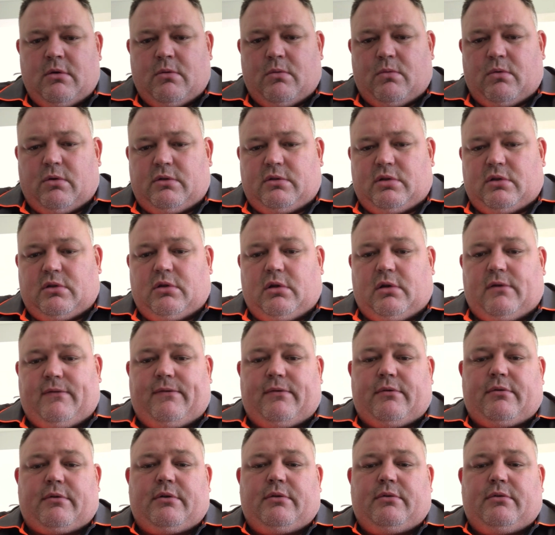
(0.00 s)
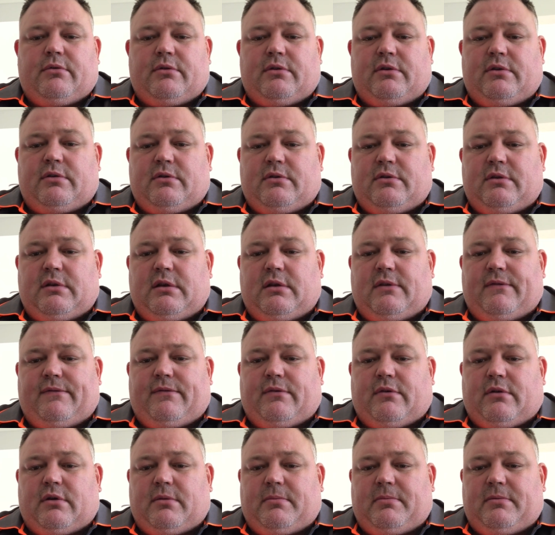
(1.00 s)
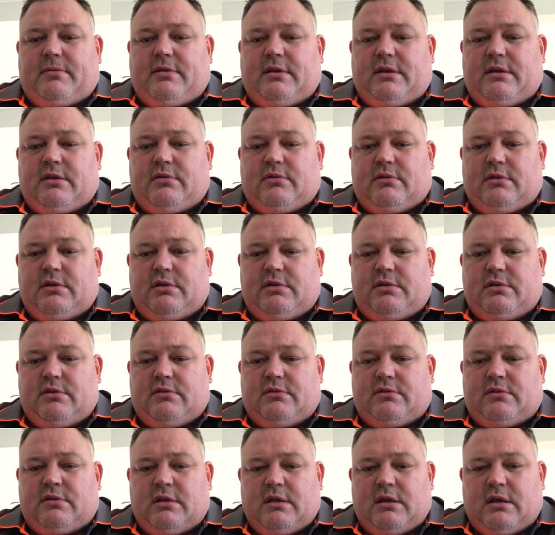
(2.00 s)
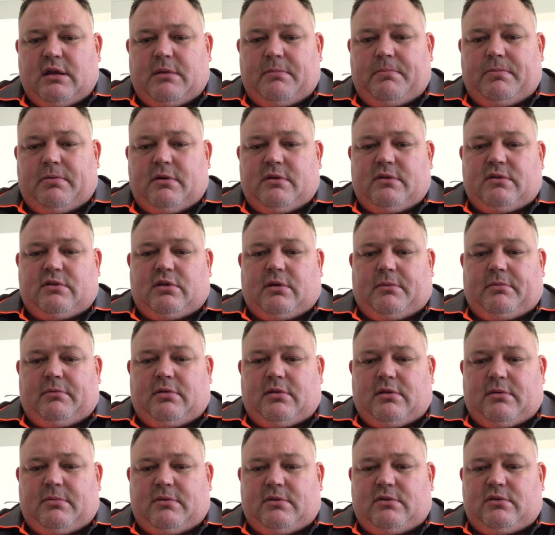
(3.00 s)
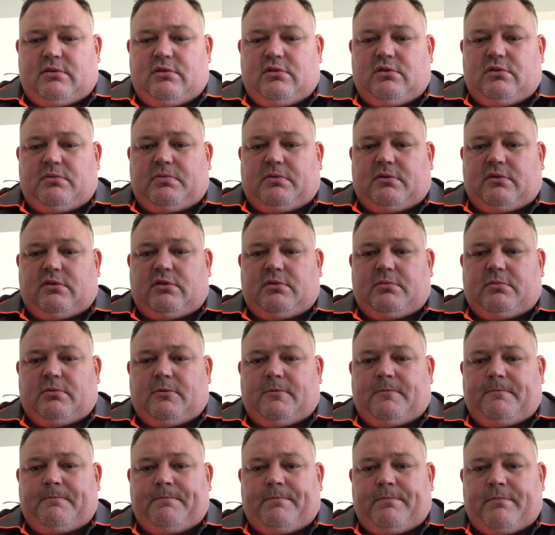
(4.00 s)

what to look for in order to identify the potential issues and put a stop to them as soon as possible.